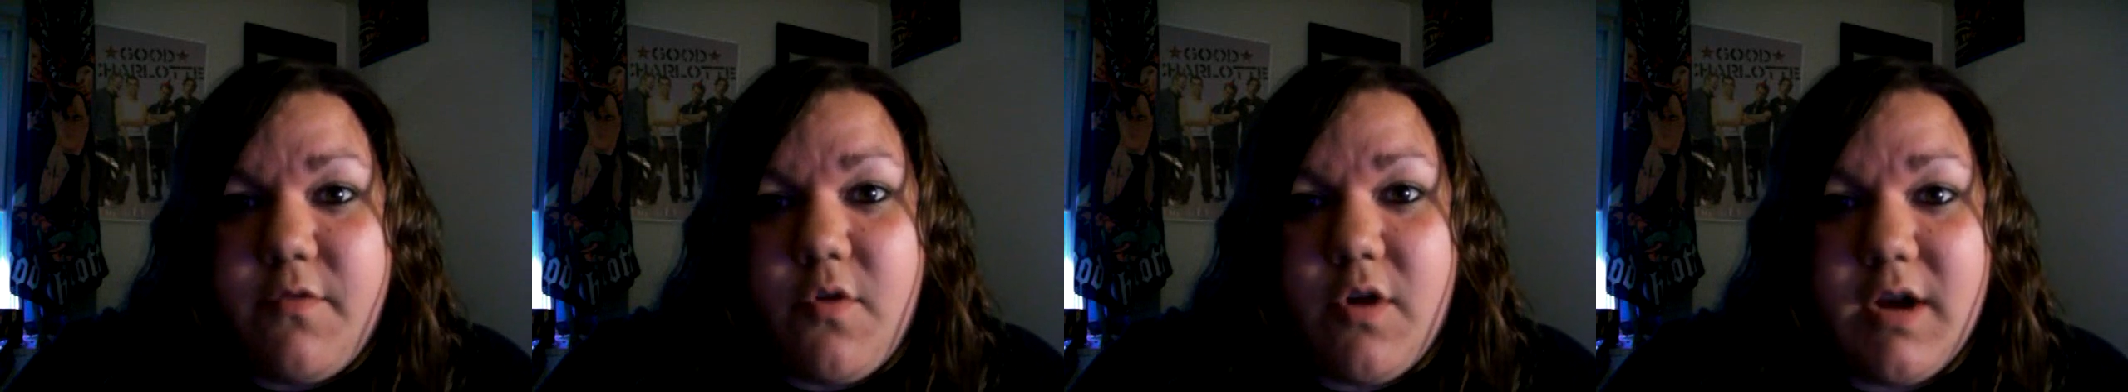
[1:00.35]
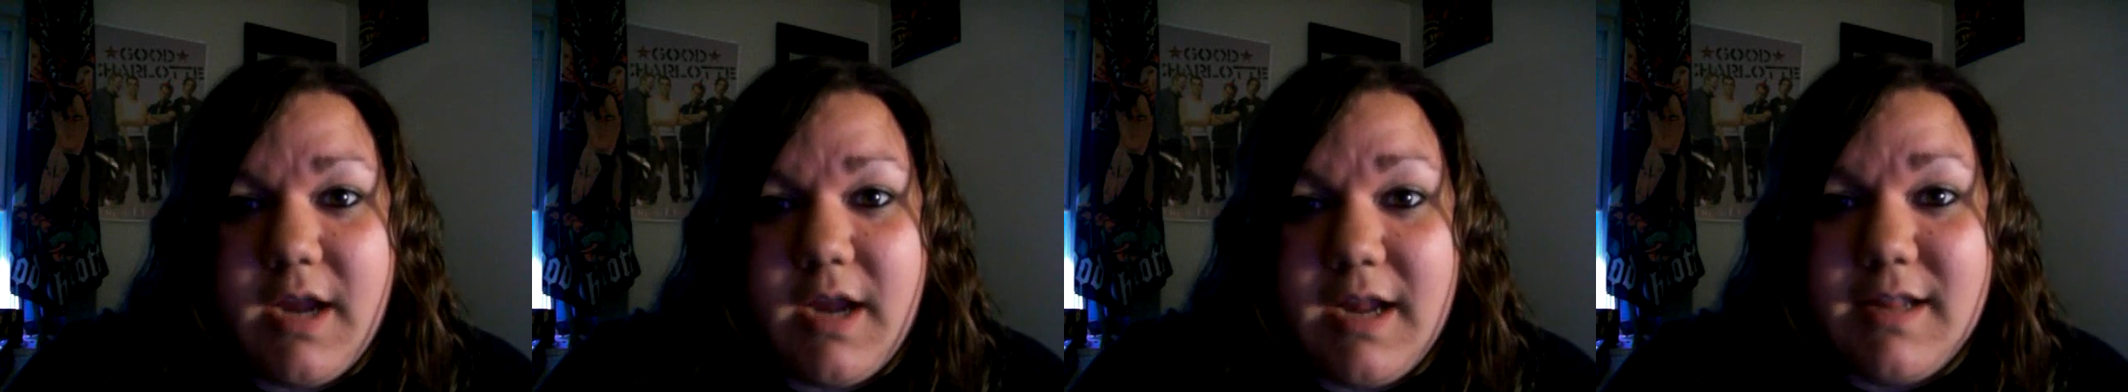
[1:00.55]

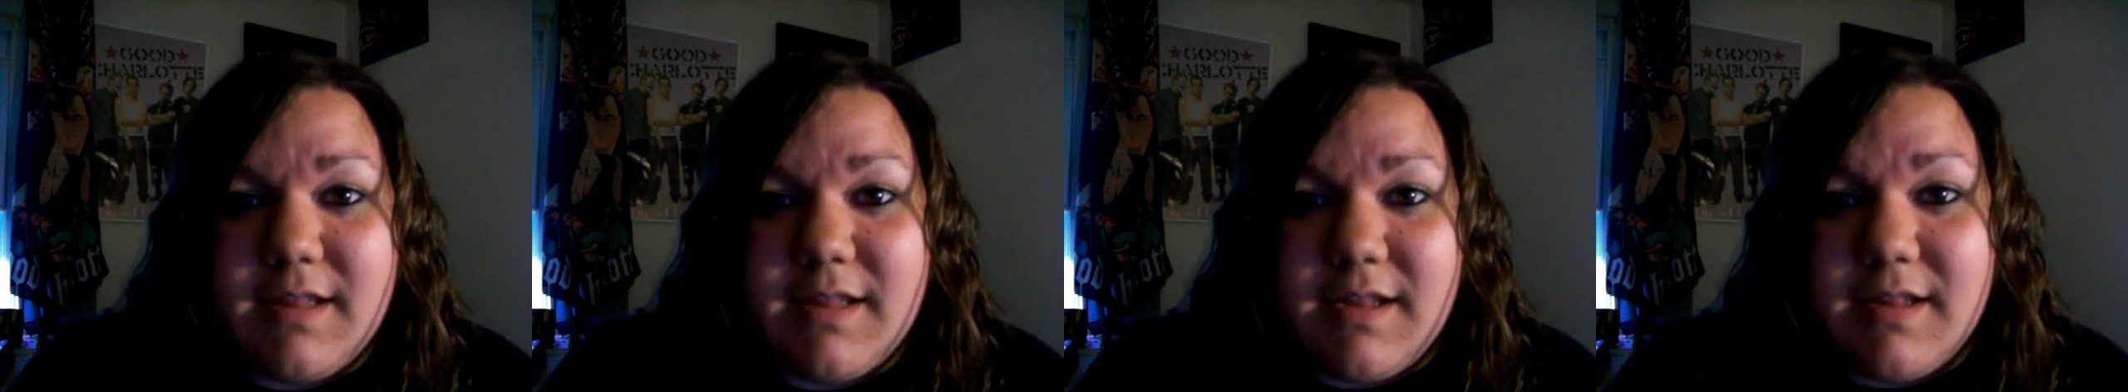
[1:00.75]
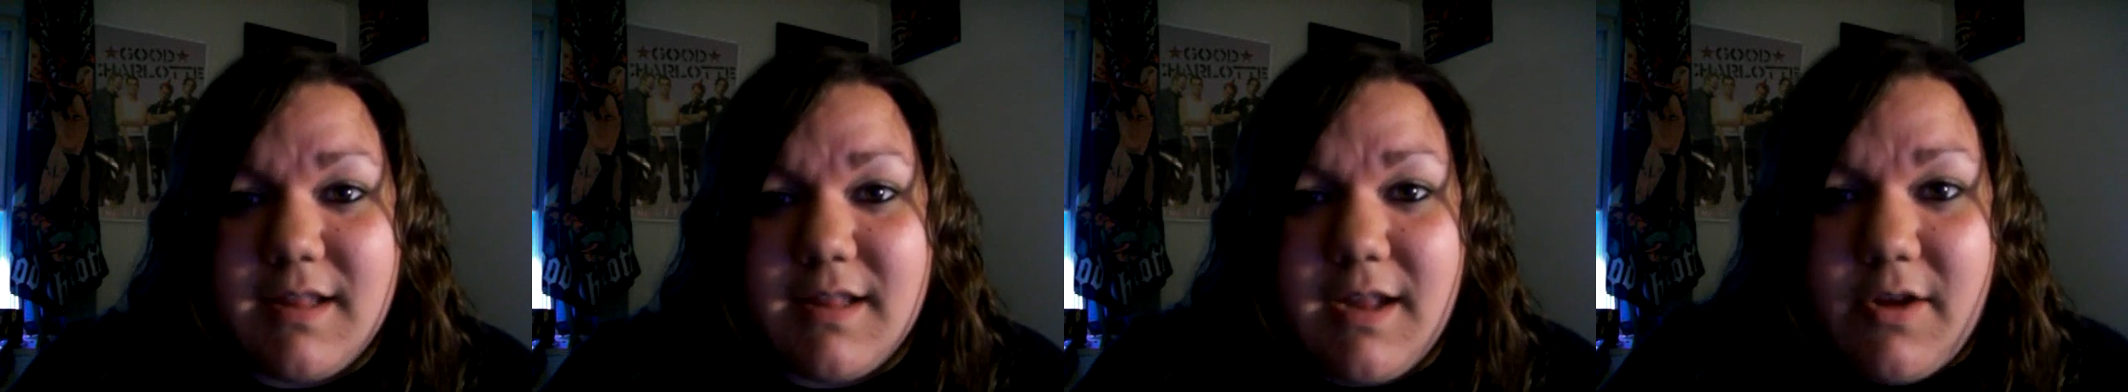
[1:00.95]
four
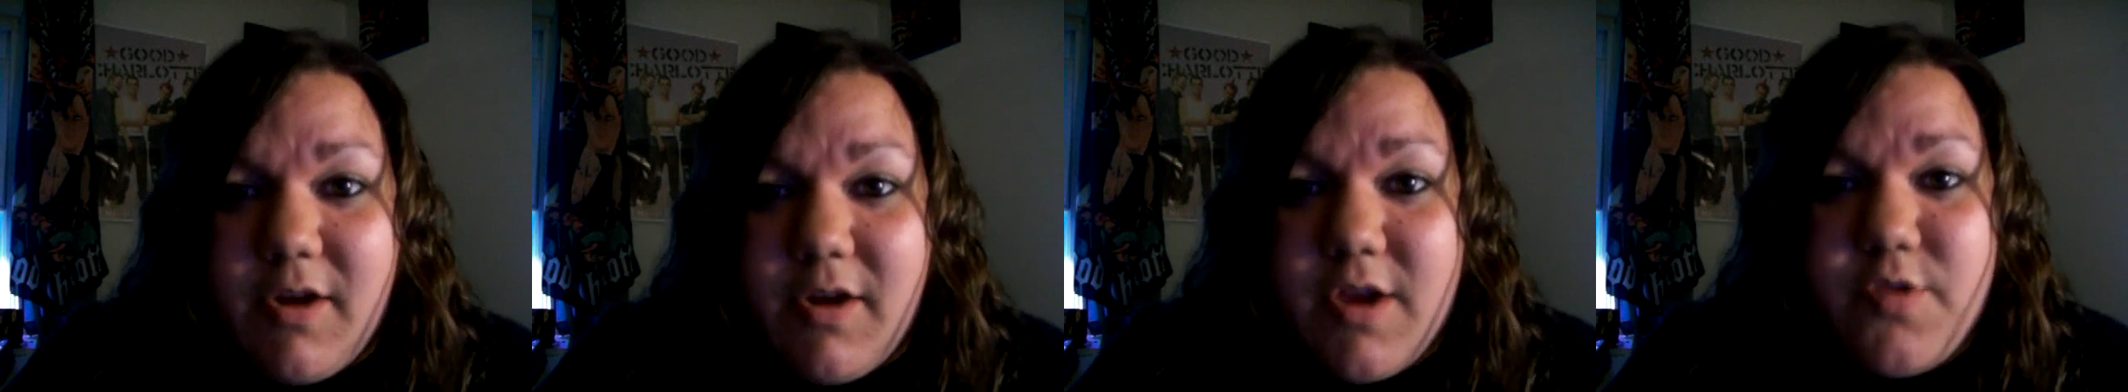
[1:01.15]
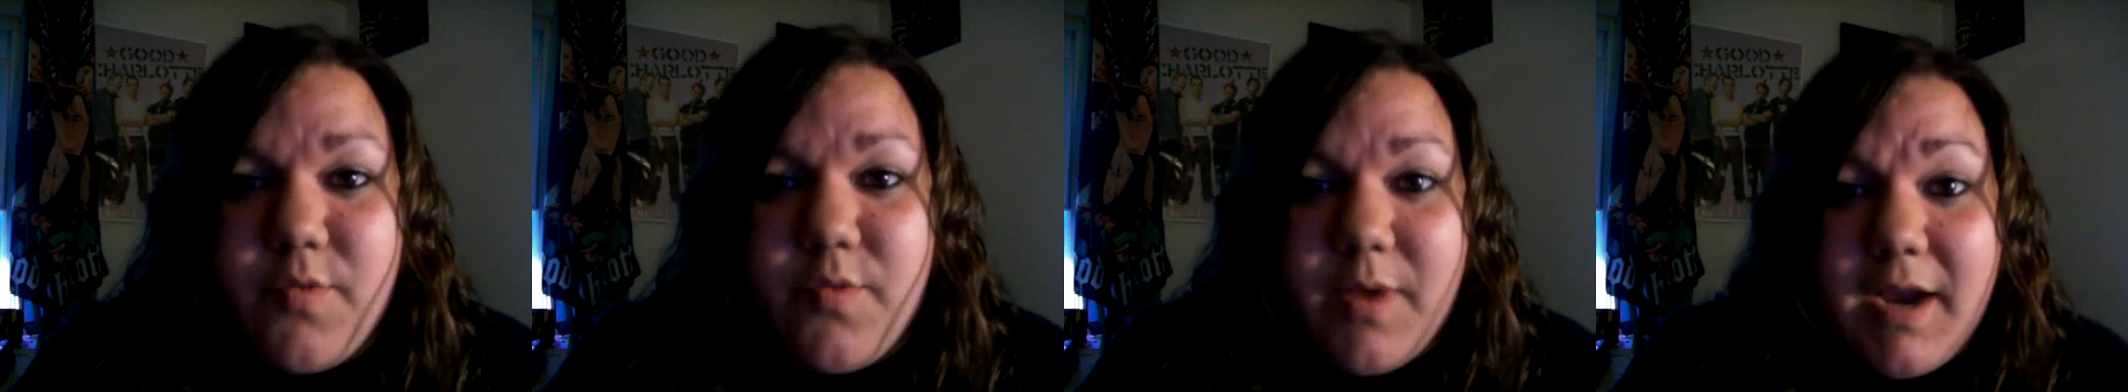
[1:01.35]
days since I
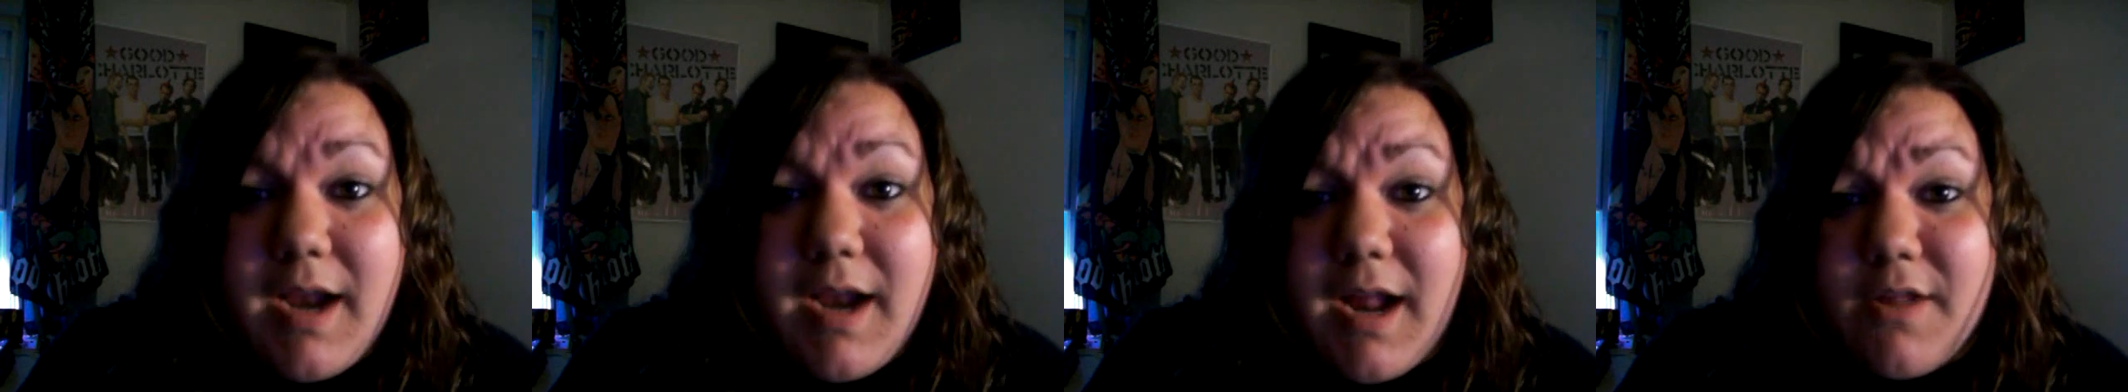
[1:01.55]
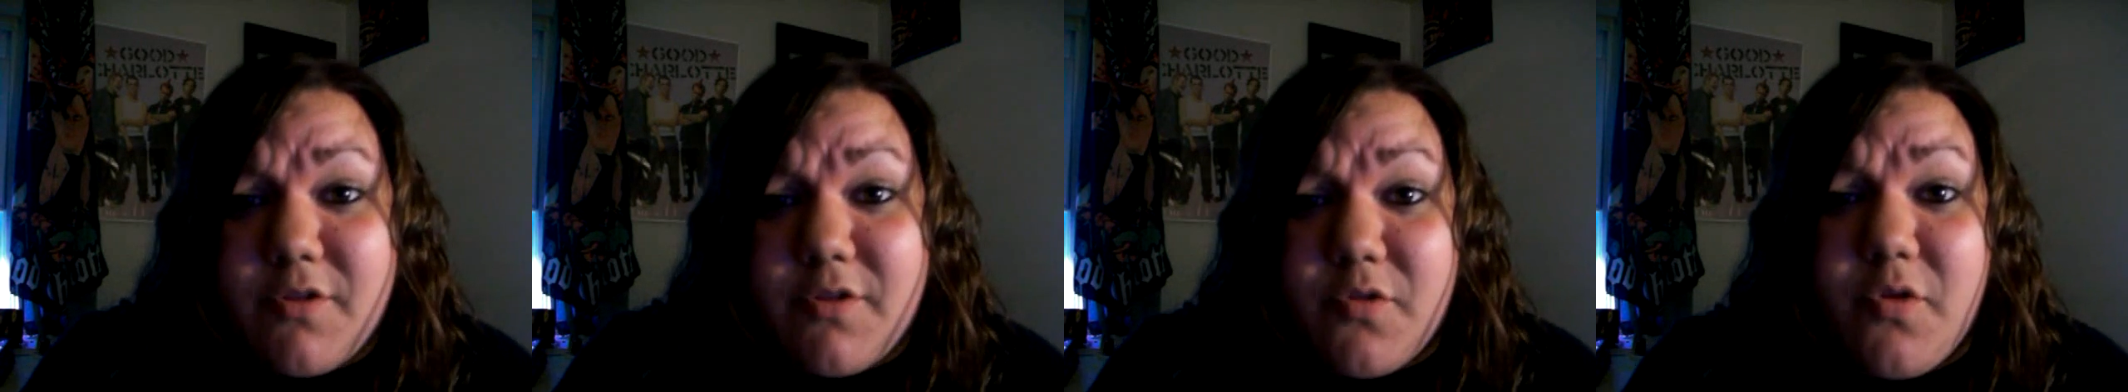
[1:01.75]
graduated high